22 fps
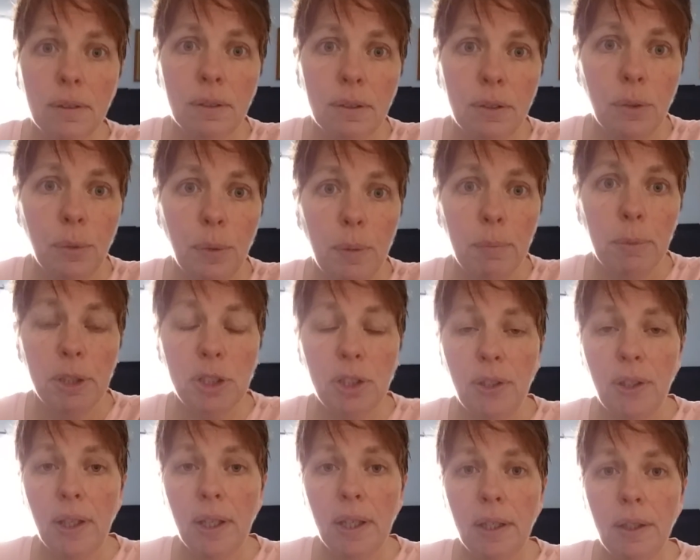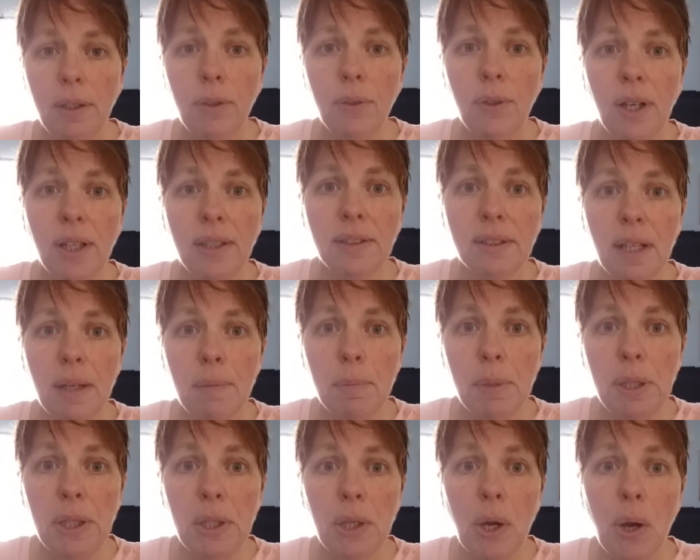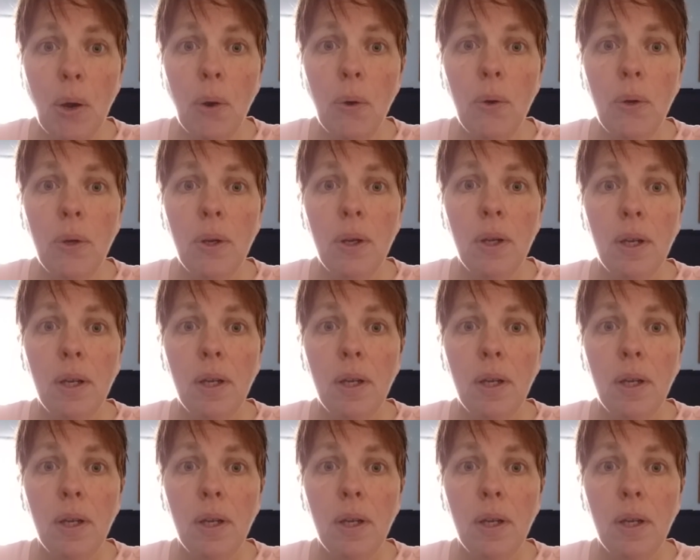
squeamish thing, you guys let me know